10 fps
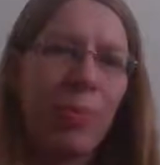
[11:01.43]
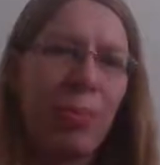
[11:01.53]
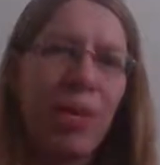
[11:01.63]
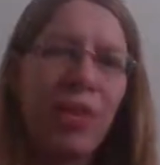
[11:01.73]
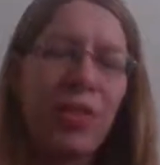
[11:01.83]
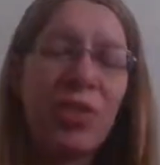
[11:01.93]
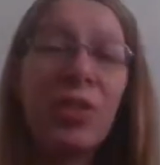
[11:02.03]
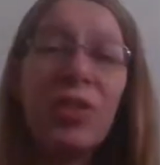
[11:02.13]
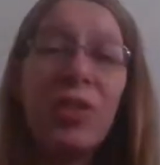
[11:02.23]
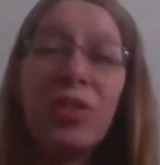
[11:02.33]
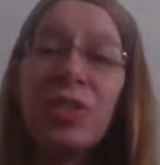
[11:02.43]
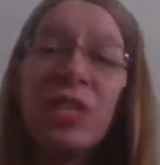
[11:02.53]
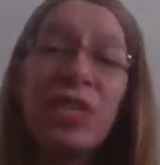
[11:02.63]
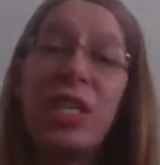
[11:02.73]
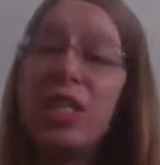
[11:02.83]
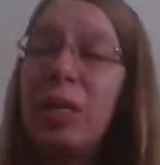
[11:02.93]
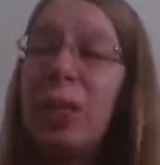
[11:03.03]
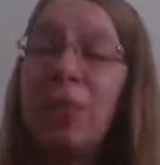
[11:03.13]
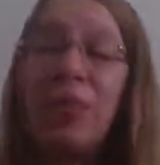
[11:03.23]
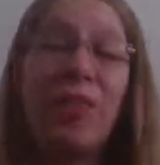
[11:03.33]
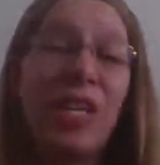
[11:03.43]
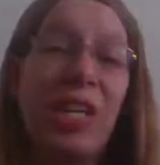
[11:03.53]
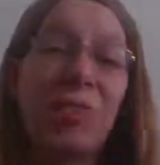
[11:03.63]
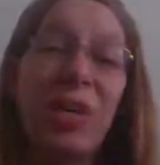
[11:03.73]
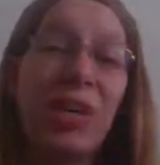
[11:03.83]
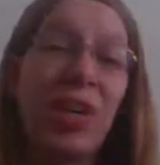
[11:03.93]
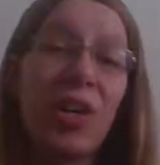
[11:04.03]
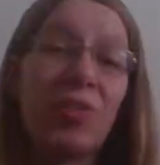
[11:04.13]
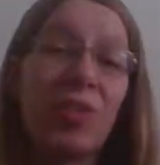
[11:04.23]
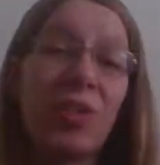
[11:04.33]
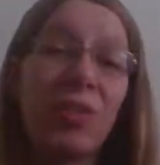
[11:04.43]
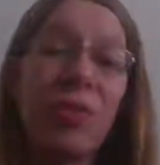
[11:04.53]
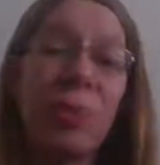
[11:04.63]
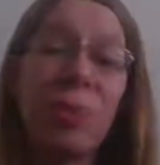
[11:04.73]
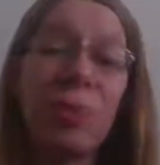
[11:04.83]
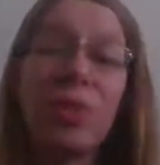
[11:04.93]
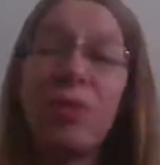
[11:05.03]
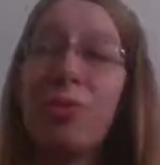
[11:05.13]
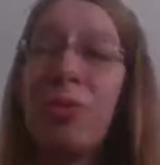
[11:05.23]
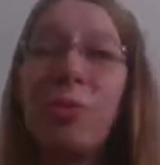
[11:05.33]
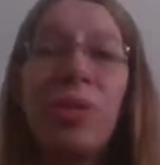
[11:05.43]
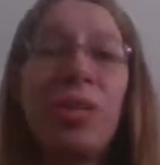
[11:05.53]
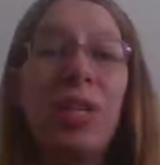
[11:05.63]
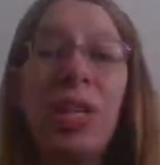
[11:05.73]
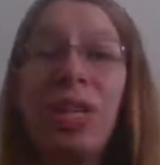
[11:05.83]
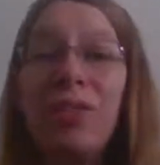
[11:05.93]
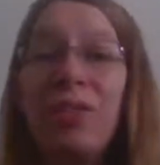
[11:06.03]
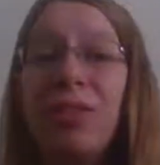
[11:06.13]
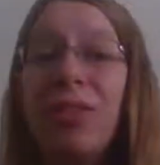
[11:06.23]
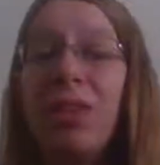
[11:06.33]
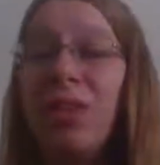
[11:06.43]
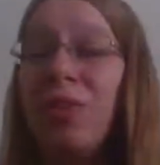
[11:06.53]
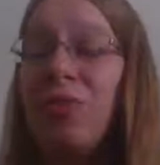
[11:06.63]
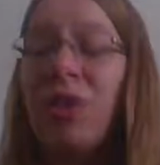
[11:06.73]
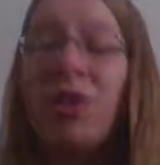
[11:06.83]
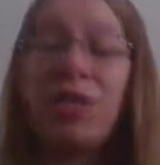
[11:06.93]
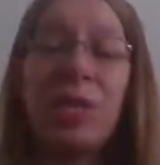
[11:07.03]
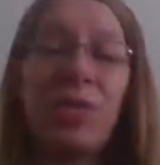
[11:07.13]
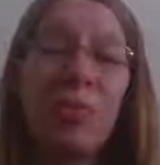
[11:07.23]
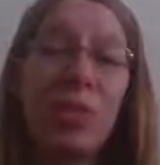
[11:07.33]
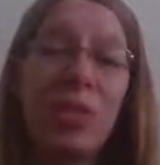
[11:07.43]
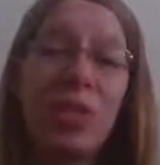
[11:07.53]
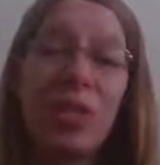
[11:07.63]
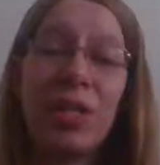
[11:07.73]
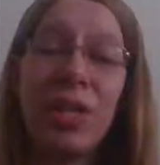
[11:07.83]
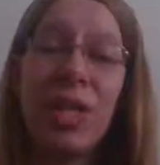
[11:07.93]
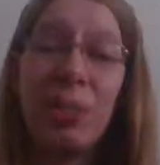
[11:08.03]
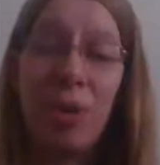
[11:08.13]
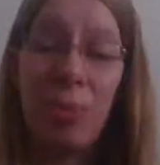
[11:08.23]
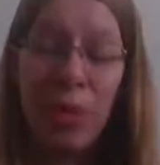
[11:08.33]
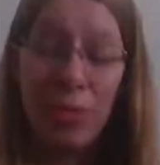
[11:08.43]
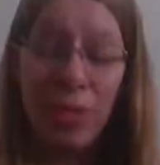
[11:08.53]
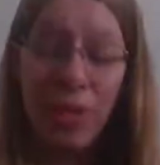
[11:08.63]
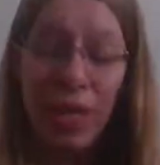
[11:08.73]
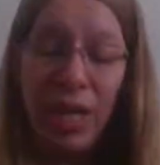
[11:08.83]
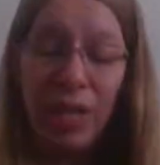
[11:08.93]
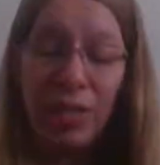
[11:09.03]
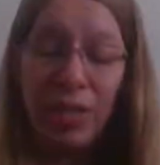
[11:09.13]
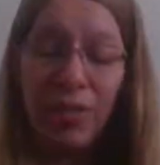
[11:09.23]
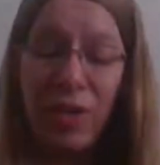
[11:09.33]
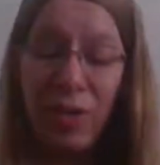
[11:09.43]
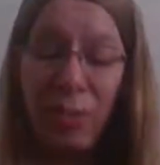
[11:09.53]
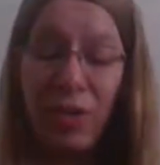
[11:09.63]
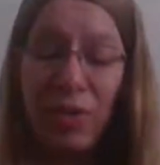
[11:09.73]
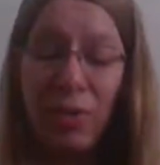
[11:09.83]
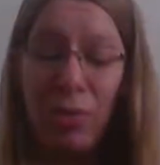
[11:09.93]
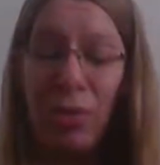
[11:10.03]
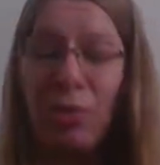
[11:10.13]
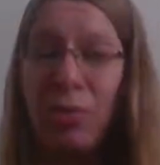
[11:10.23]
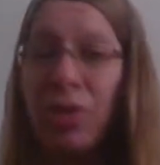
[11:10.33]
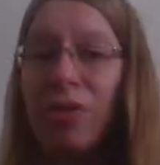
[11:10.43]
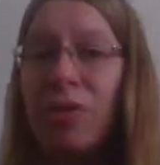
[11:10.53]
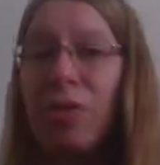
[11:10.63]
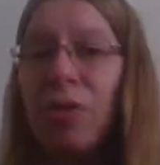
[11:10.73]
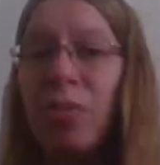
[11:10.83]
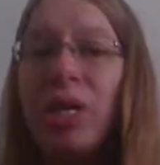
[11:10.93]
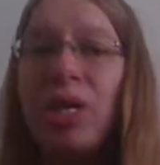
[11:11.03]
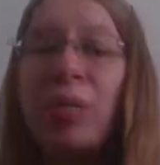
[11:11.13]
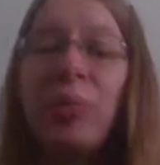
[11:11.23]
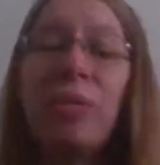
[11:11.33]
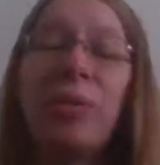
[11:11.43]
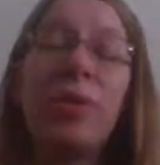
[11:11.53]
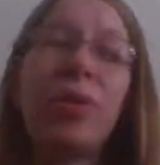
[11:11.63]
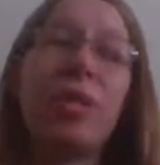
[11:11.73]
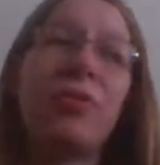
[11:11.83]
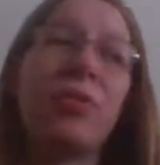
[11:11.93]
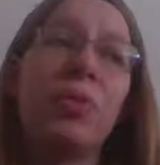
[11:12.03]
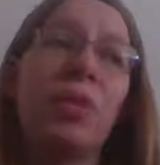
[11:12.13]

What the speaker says: deposit. So there's still a chance I might be living out of my car for November, because nobody has, for all the times I've posted online about people like asking if anybody knew people looking for roommates, people looking